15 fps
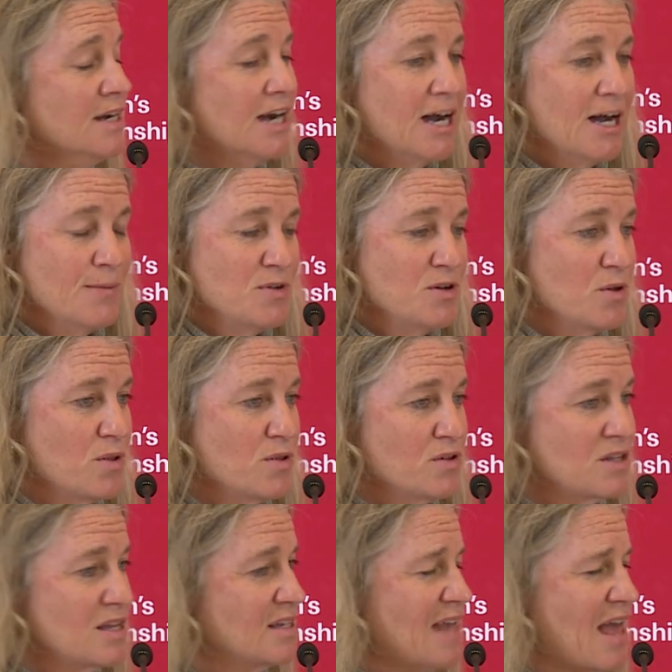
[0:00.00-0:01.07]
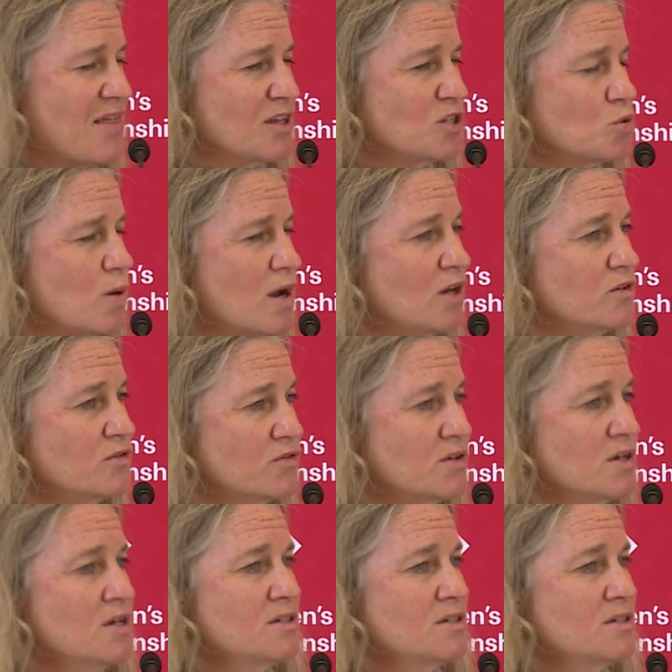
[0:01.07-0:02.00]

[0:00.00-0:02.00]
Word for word: Um, you know, I think 12.